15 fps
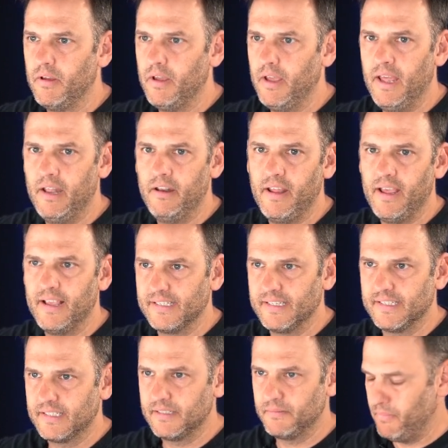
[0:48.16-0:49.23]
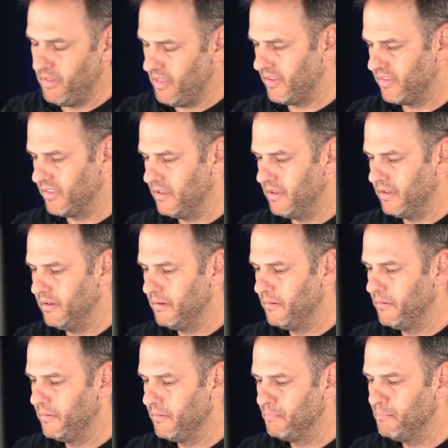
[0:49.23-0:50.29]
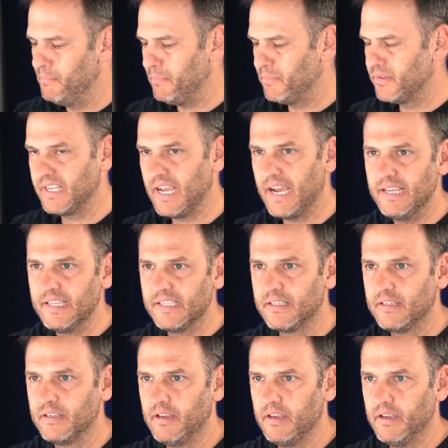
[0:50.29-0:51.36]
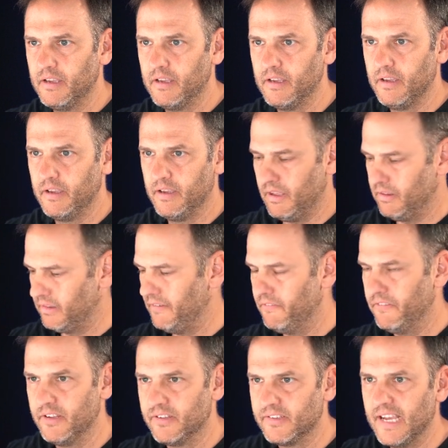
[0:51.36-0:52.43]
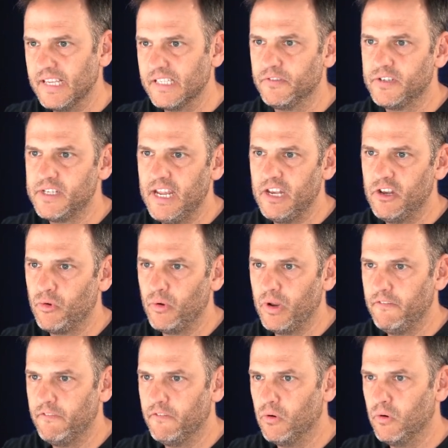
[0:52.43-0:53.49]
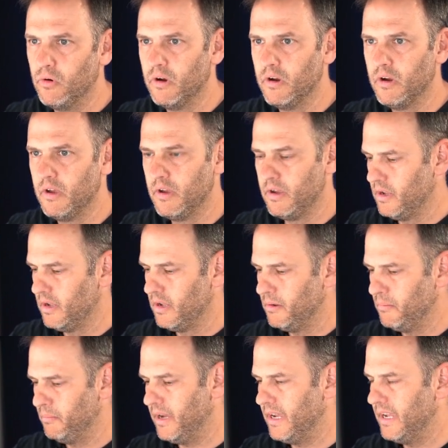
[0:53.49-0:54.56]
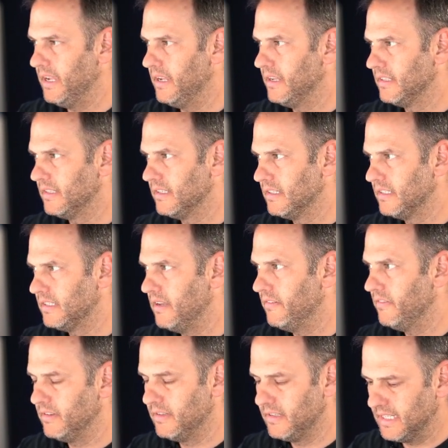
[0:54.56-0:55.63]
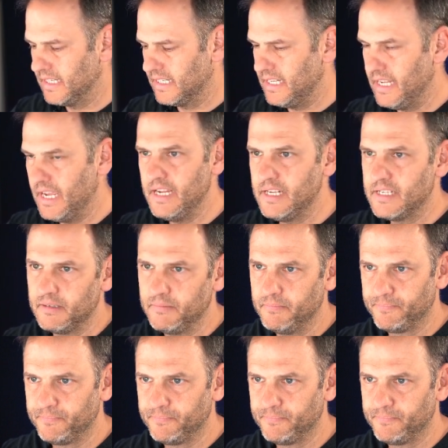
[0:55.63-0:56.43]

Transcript: and as the map size, I'll give it a size of 1024 by 768.